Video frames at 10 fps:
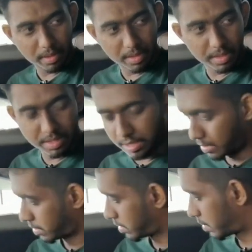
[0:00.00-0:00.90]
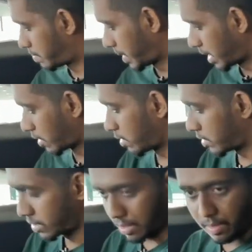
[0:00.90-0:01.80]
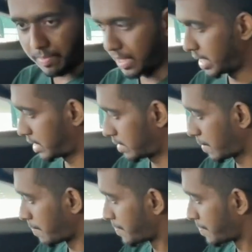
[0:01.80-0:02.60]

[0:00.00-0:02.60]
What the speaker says: buckles, speakers on this,